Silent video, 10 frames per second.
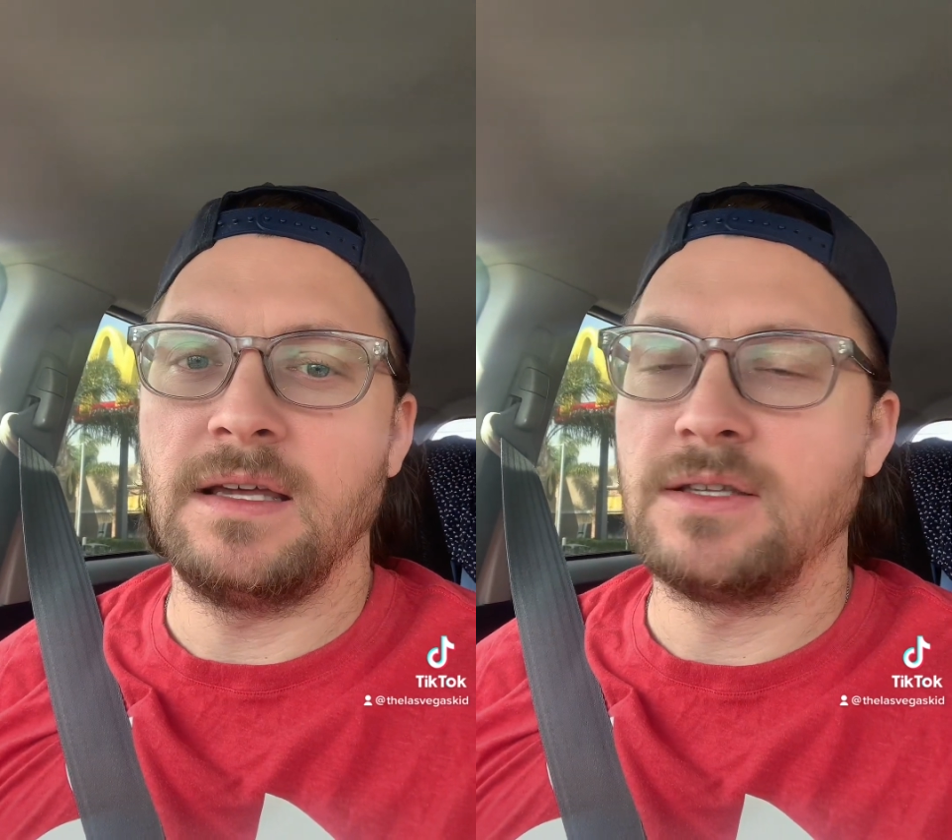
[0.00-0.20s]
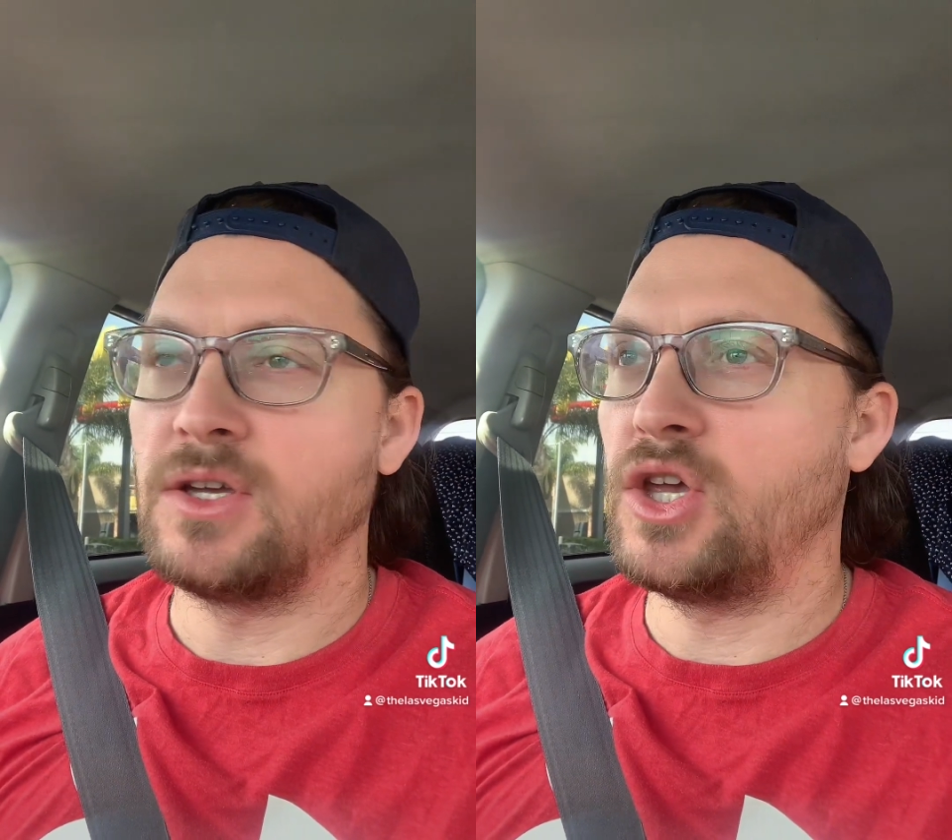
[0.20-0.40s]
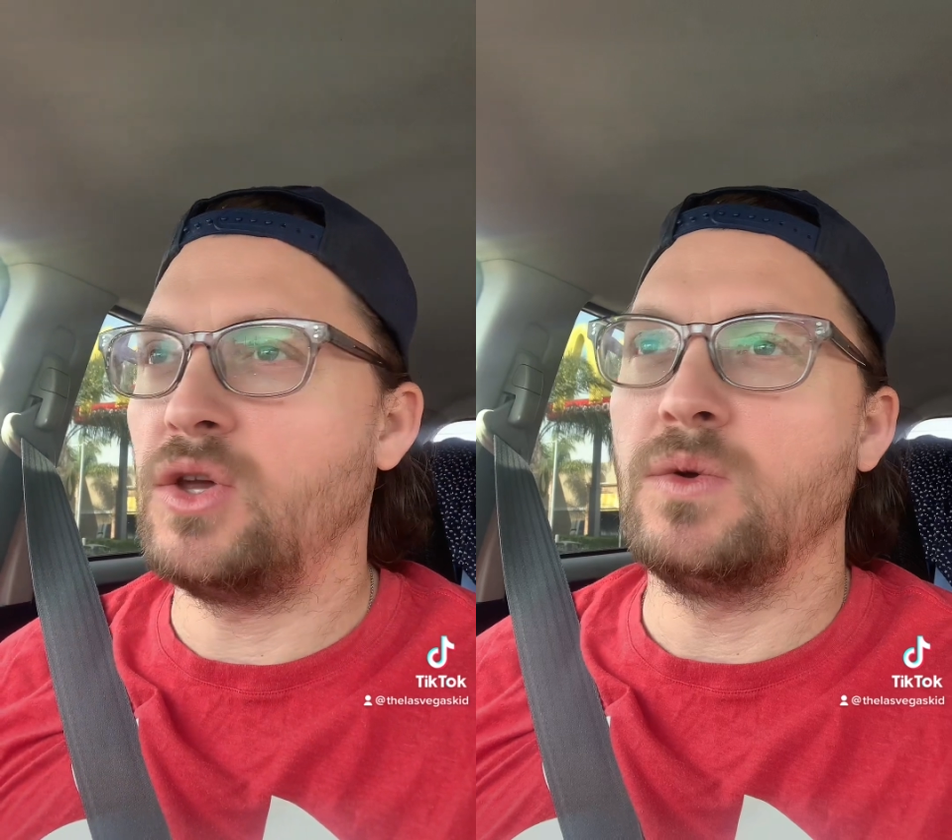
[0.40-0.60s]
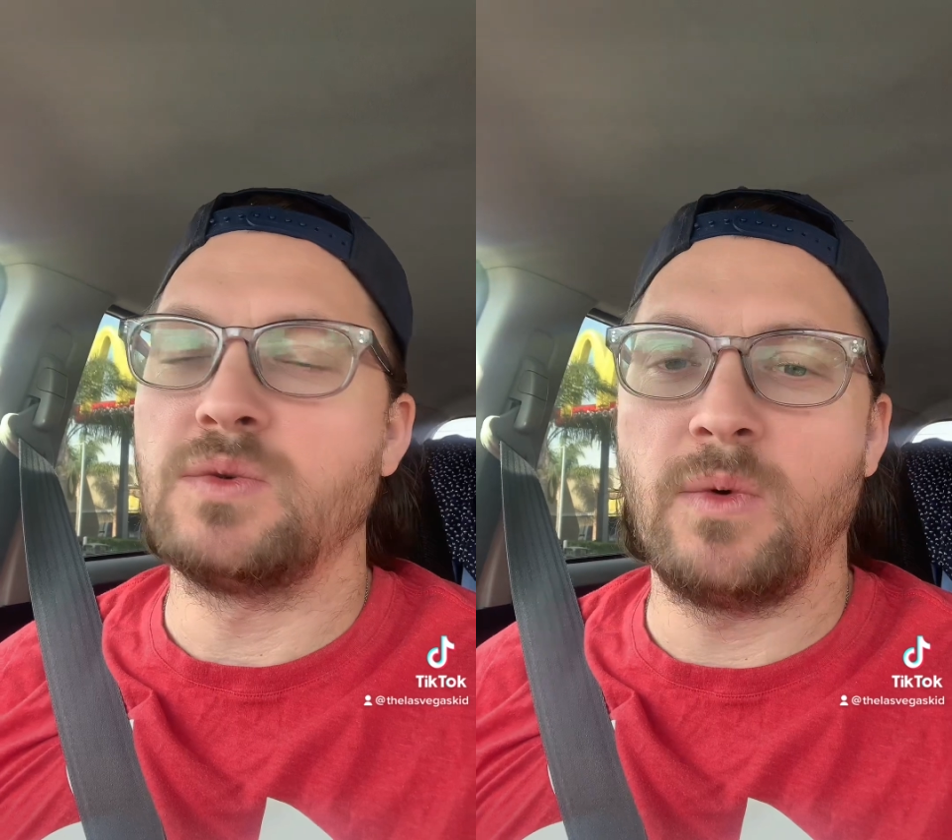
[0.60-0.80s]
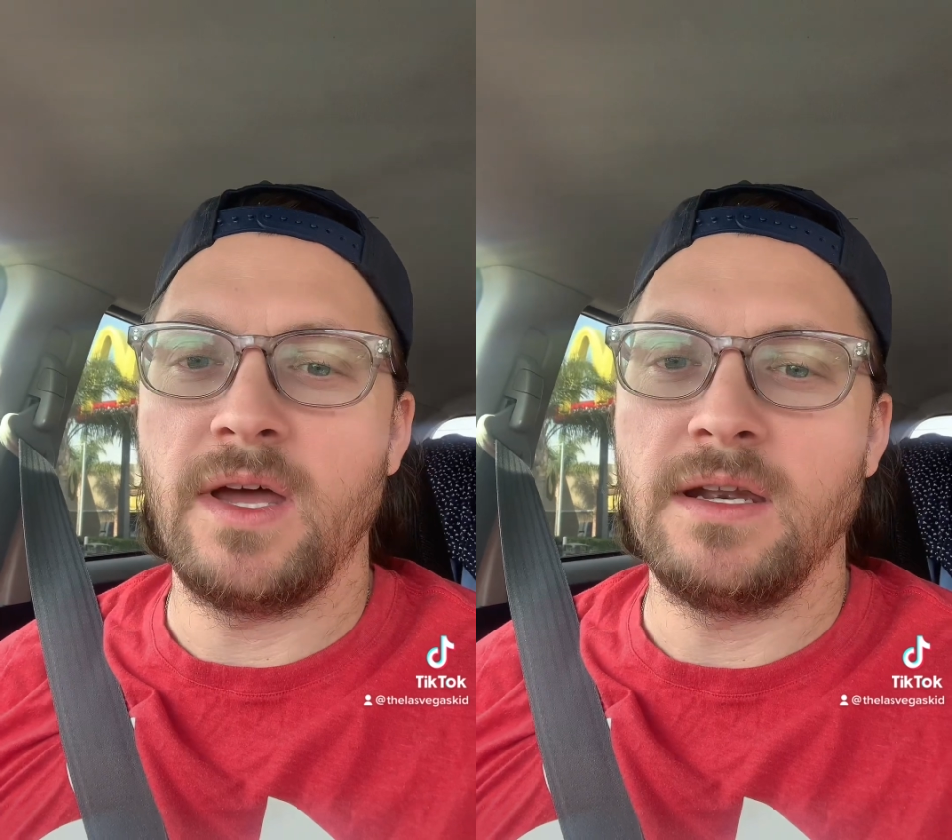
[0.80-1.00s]
it's a
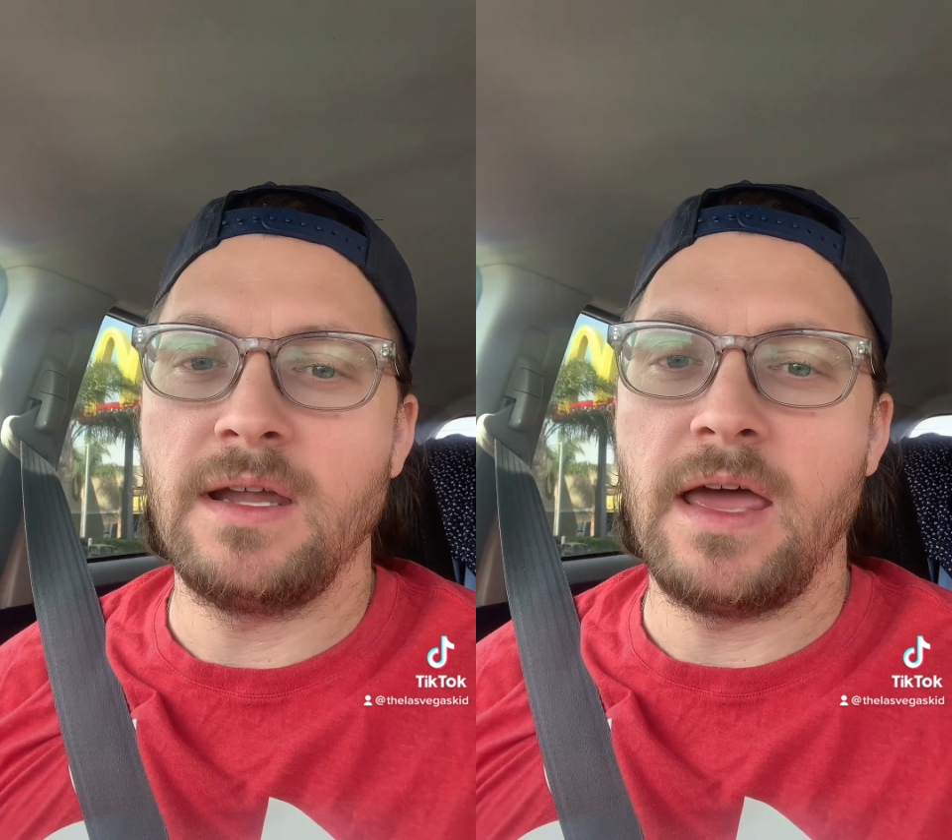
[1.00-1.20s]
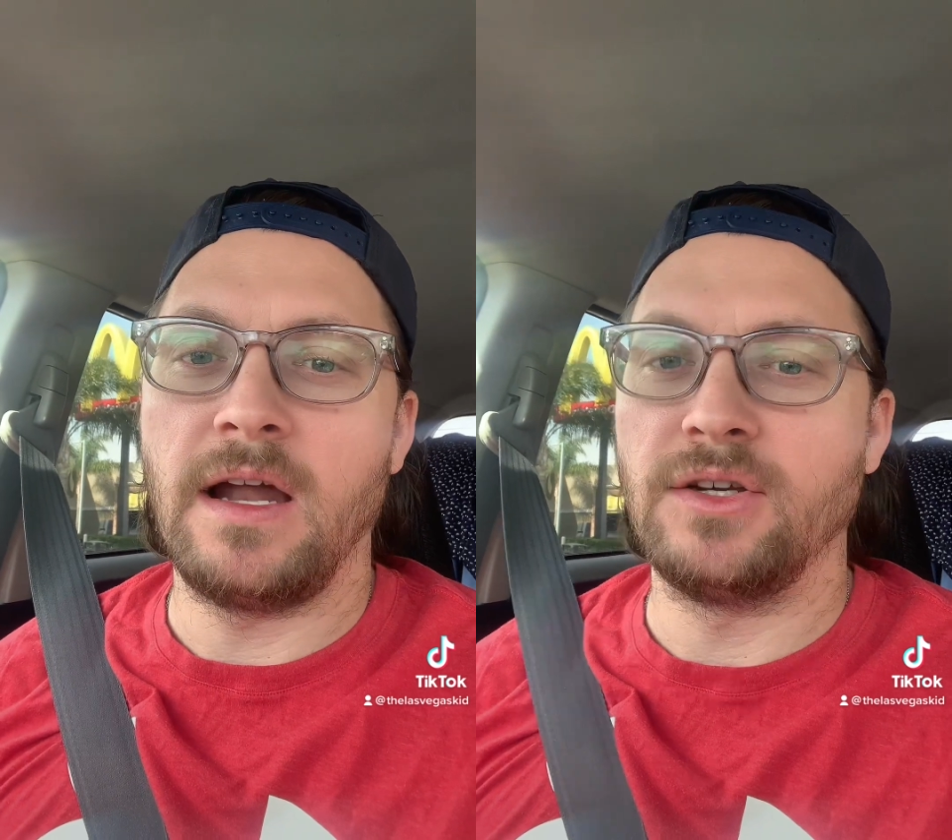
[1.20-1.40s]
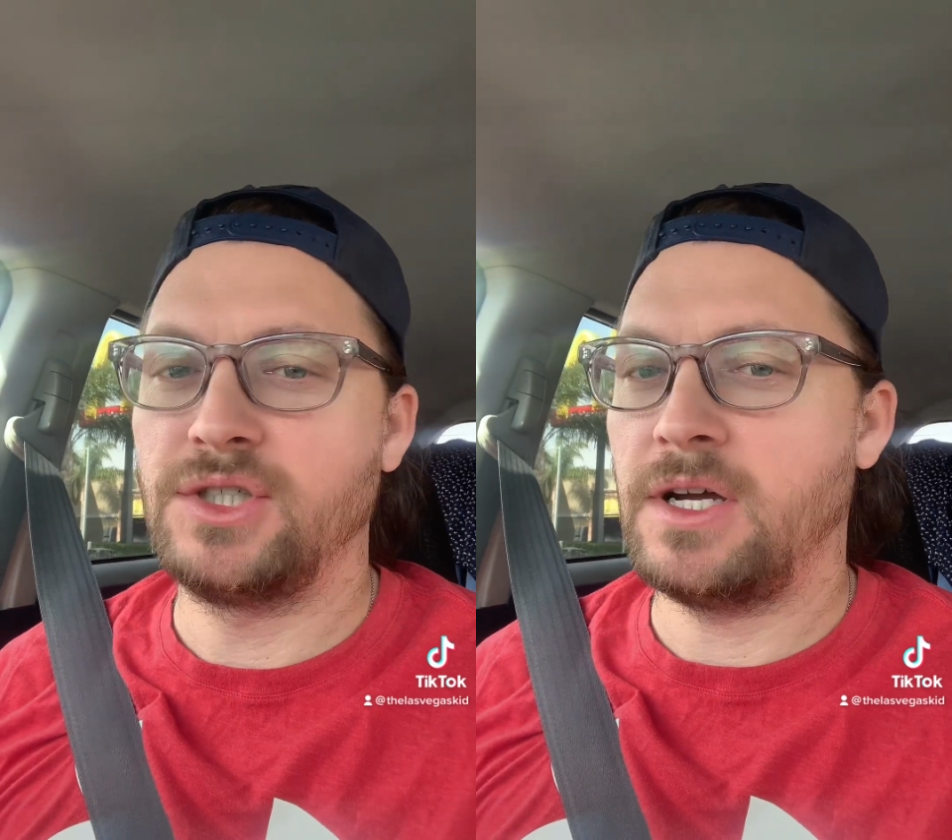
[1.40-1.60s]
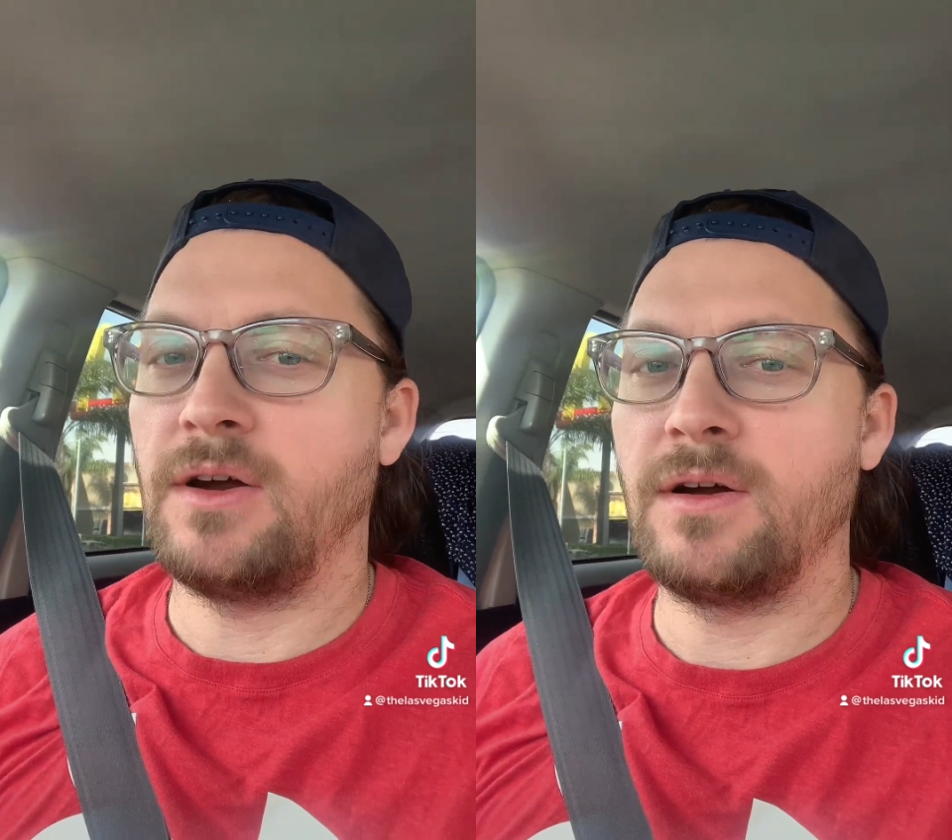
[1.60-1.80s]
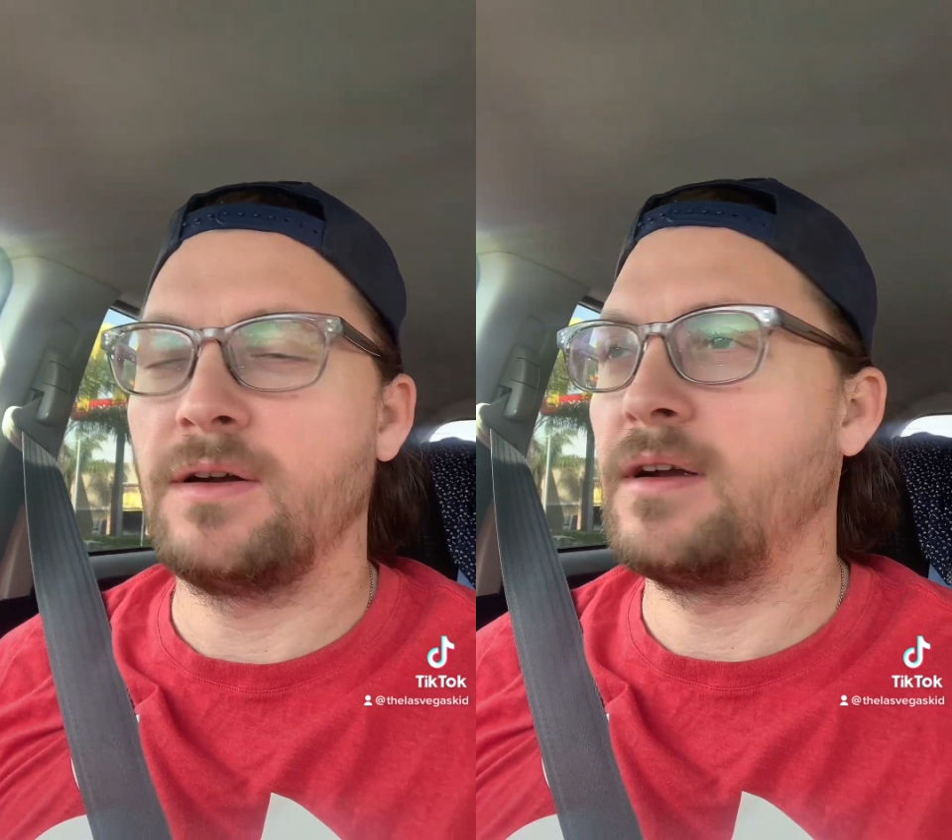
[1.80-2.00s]
huge win, and I'll
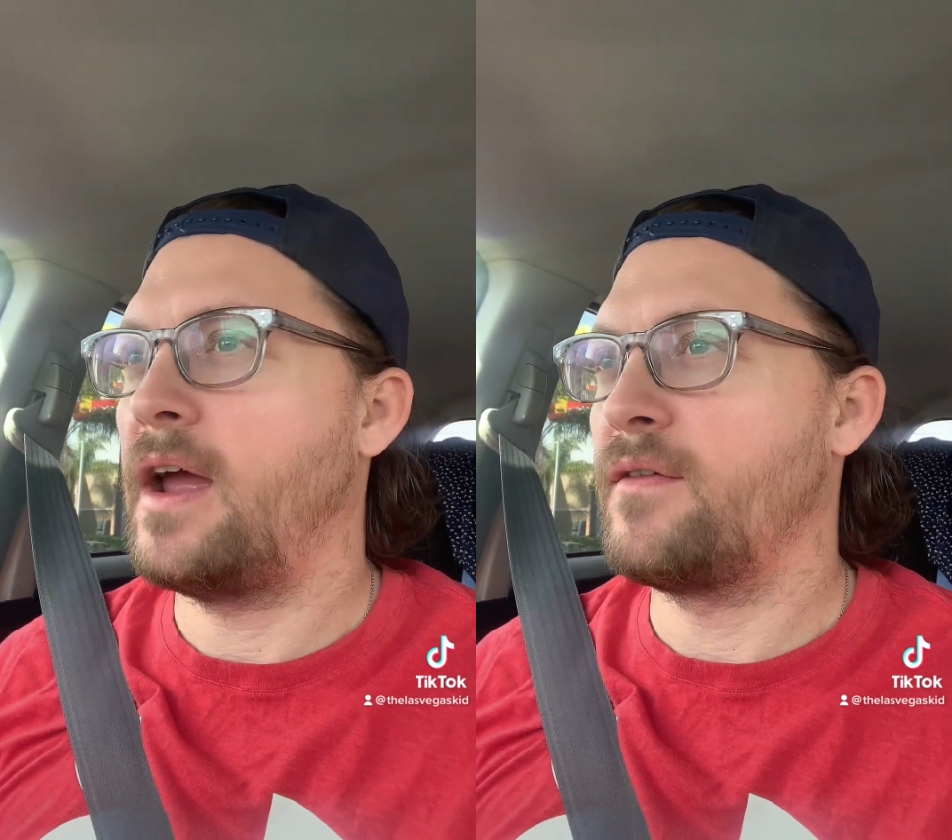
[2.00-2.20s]
share